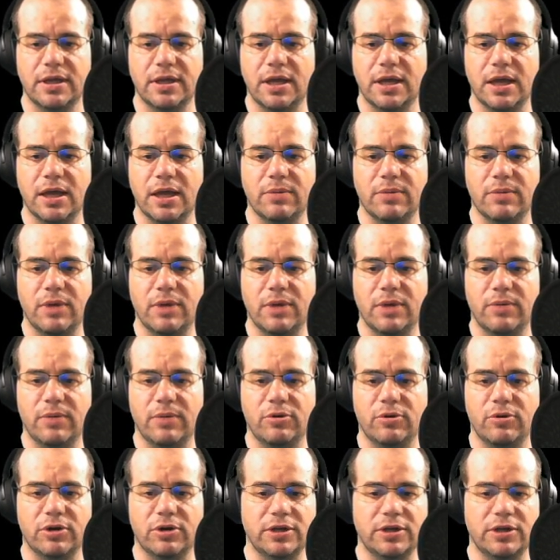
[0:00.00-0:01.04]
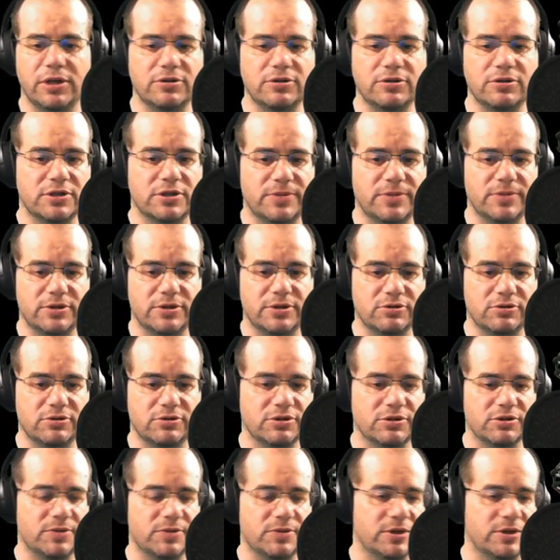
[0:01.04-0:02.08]
I'm not going to use the specials.
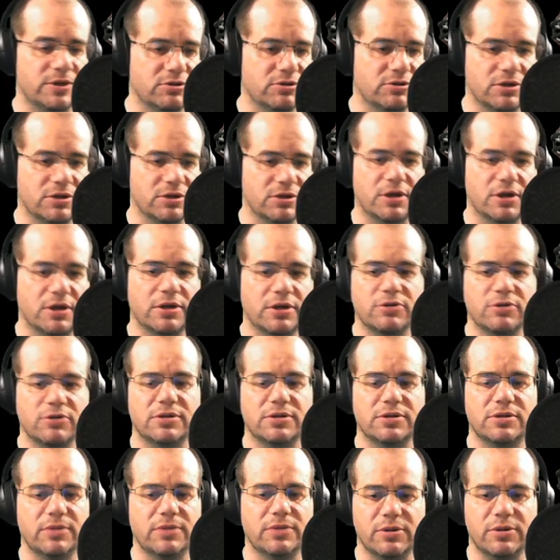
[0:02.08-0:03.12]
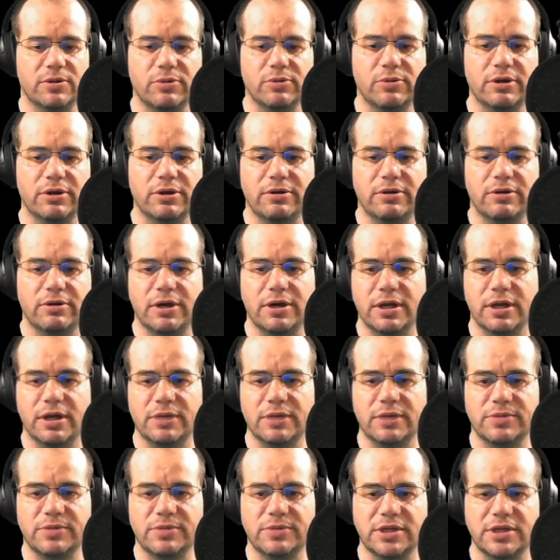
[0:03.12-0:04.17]
The specials are not something that we're
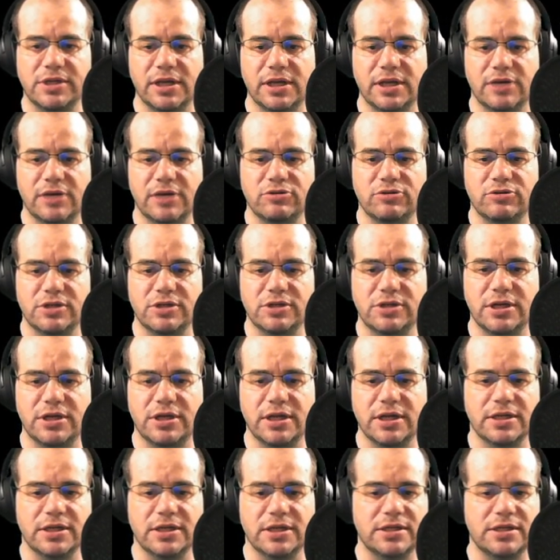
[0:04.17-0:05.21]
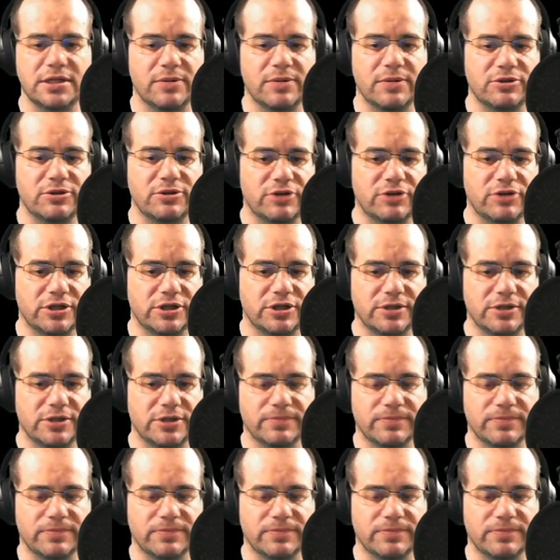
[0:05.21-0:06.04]
particularly interested in this demonstration.